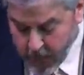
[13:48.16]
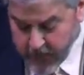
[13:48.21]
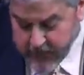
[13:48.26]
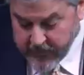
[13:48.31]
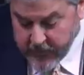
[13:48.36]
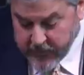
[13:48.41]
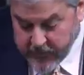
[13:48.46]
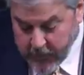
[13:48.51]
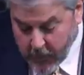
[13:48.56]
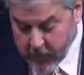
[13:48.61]
you
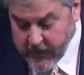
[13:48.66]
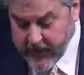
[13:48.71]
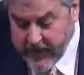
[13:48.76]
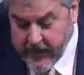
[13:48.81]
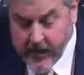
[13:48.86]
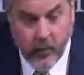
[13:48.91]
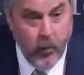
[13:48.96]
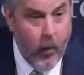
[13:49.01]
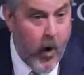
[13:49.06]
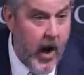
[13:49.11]
aren't
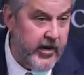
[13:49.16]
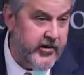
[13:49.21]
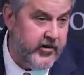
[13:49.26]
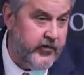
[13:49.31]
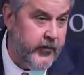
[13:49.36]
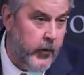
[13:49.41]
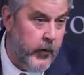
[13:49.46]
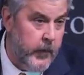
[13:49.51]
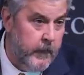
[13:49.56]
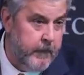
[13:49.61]
discerning and
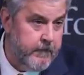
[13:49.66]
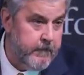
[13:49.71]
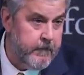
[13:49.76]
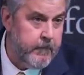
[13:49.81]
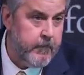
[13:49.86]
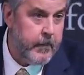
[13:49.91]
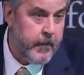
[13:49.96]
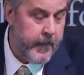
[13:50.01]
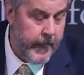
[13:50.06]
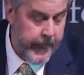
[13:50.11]

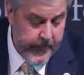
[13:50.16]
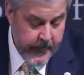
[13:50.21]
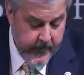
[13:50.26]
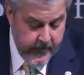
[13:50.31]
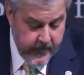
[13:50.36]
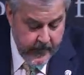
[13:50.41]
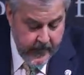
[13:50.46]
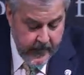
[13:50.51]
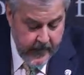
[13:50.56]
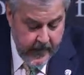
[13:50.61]
watchful.
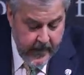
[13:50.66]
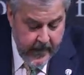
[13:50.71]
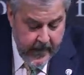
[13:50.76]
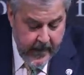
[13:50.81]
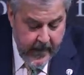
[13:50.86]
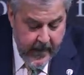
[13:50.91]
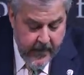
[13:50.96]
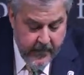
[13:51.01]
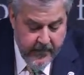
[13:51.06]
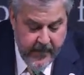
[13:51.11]

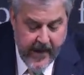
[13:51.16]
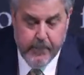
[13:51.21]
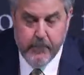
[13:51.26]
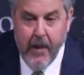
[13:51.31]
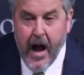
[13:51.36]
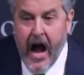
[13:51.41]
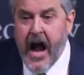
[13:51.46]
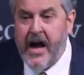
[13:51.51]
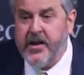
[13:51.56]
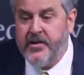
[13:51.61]
They
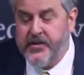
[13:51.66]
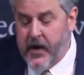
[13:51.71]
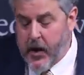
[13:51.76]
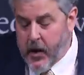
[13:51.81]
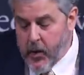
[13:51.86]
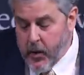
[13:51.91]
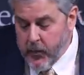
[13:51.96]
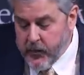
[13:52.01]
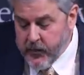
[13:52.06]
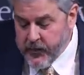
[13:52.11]
mock
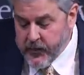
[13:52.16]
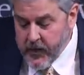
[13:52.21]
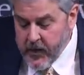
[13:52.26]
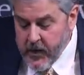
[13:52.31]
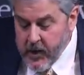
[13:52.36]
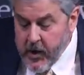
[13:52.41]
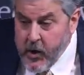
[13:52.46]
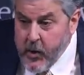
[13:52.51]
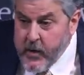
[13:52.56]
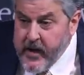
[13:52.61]

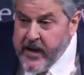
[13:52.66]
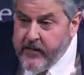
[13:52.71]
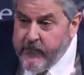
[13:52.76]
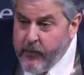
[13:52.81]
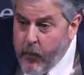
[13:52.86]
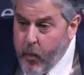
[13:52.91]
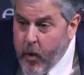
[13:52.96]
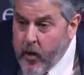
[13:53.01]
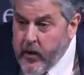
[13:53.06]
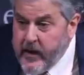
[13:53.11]
those who
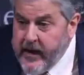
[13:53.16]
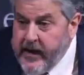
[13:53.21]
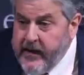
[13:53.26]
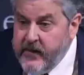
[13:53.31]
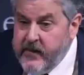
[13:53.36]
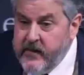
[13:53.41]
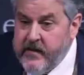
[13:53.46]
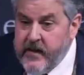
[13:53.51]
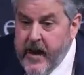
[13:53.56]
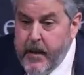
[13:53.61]
give
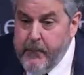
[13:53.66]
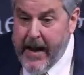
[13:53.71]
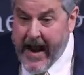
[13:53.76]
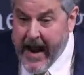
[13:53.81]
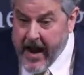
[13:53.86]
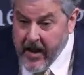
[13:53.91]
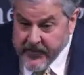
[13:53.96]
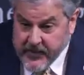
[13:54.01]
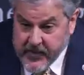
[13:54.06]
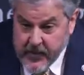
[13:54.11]
warnings
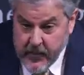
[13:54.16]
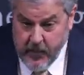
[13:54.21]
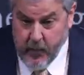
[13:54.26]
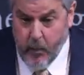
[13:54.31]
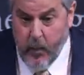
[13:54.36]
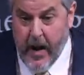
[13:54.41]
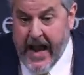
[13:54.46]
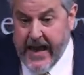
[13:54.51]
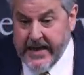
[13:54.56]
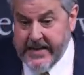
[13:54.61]
about the
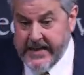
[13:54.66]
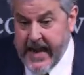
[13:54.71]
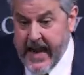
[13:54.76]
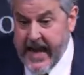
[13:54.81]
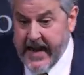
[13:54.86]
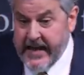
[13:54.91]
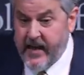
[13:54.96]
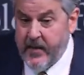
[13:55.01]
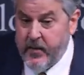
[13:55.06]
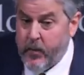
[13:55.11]
wide
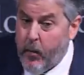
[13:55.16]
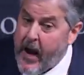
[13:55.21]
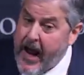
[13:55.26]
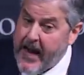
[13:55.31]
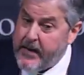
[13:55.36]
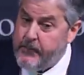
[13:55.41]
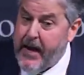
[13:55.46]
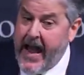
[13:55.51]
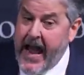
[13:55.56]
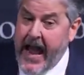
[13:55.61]
gate and the
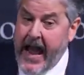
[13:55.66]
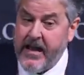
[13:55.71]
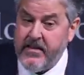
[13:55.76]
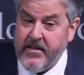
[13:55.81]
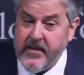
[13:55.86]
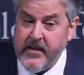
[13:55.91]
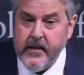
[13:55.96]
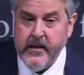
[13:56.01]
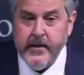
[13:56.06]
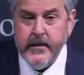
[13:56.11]
wide
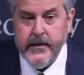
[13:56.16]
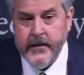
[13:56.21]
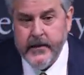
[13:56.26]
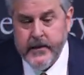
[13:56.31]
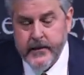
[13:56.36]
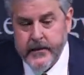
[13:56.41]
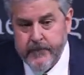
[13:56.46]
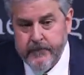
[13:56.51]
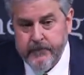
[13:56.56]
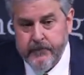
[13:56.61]
path.
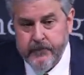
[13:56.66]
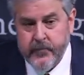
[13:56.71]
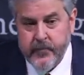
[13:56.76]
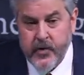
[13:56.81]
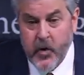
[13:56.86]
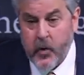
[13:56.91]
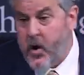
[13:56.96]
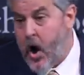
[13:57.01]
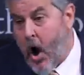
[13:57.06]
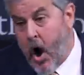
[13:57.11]

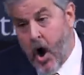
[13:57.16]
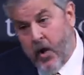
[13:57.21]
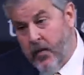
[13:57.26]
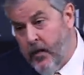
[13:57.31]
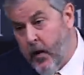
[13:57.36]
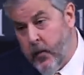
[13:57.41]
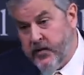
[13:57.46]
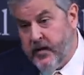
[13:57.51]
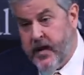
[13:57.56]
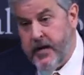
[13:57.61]
They'll call
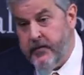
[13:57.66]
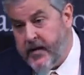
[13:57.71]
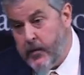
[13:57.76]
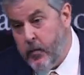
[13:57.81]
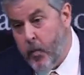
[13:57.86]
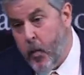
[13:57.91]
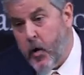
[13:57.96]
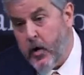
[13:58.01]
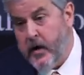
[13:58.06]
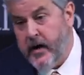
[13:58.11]
those
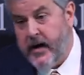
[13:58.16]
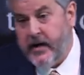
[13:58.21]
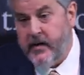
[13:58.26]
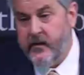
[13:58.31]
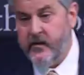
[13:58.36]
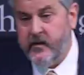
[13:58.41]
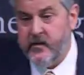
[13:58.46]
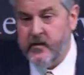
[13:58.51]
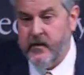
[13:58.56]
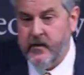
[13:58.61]
giving
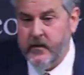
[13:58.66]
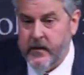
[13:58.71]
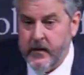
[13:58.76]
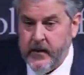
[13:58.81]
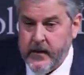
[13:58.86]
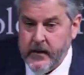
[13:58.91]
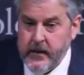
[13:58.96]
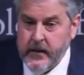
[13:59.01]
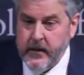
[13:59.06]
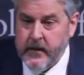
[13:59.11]
warnings
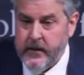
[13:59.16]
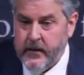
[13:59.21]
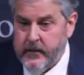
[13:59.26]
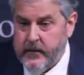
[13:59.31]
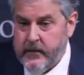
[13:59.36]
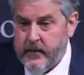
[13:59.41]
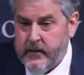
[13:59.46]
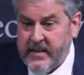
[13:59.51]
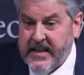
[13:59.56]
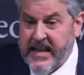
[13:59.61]

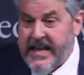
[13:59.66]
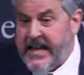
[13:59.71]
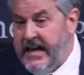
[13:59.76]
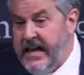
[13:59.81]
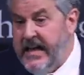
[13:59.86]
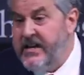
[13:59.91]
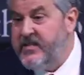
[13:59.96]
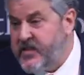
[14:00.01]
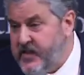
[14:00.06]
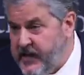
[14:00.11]

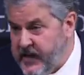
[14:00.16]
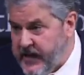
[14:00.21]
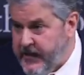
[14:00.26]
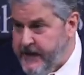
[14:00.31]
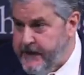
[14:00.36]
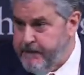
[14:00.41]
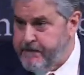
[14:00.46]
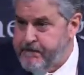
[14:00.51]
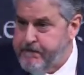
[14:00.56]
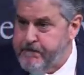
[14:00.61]
legalistic,
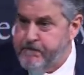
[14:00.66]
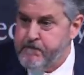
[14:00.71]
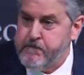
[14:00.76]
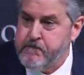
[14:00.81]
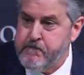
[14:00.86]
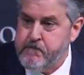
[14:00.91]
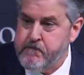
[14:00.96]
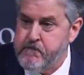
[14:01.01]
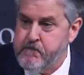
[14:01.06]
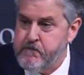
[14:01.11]

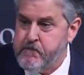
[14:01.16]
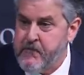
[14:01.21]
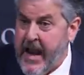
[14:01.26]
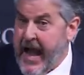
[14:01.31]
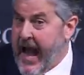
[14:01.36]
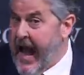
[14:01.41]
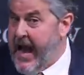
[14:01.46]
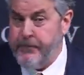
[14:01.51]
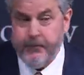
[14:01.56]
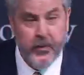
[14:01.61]

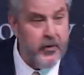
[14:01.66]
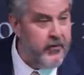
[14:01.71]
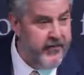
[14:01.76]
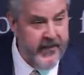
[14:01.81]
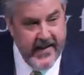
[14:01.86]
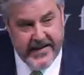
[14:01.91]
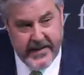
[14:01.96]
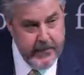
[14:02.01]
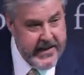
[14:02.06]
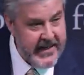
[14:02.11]
hyper
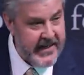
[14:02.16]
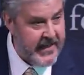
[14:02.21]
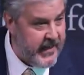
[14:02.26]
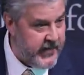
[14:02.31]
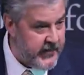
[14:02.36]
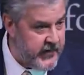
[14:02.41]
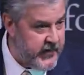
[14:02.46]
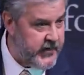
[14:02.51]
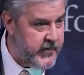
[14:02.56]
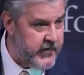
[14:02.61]

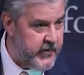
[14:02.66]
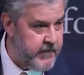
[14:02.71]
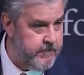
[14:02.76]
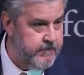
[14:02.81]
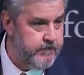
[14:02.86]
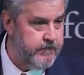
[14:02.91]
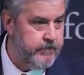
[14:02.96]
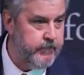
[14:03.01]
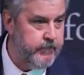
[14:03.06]
fundamentalists,